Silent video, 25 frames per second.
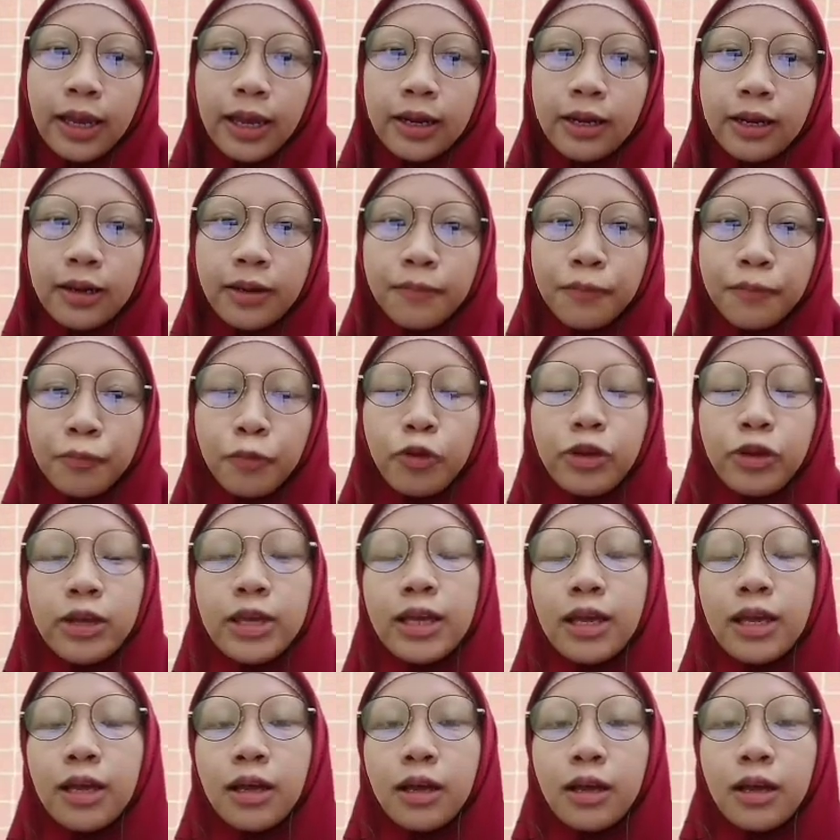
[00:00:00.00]
and we
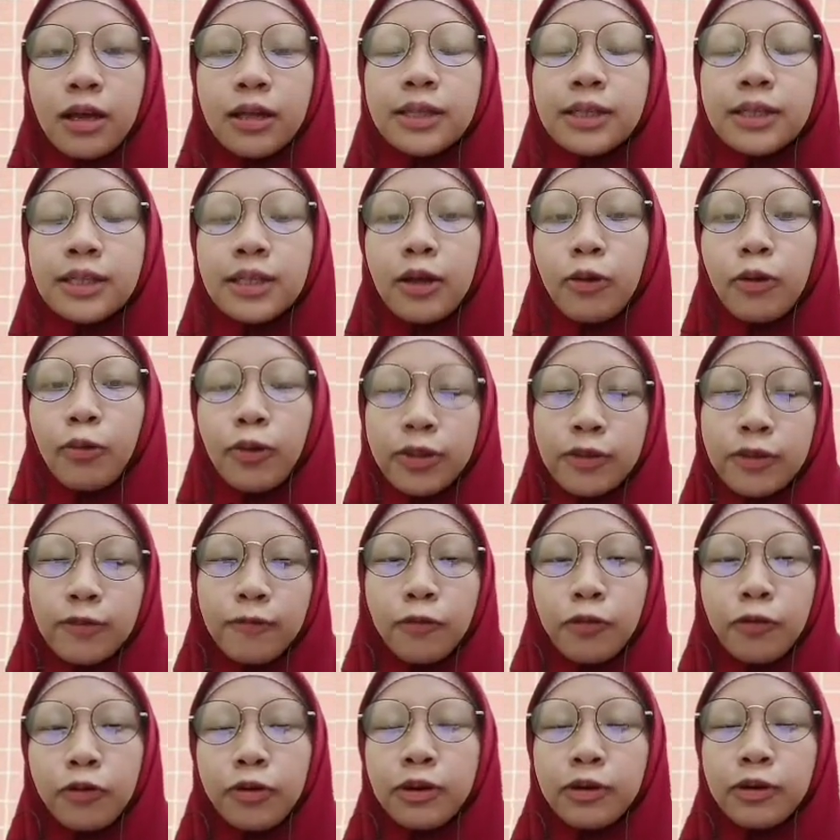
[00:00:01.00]
waiting
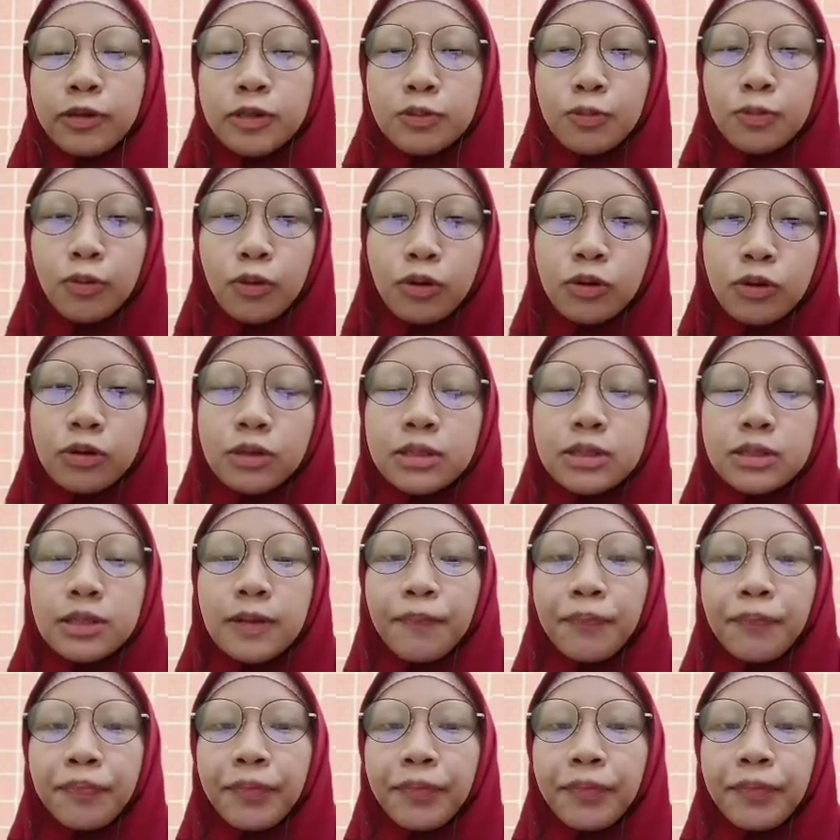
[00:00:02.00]
for the response.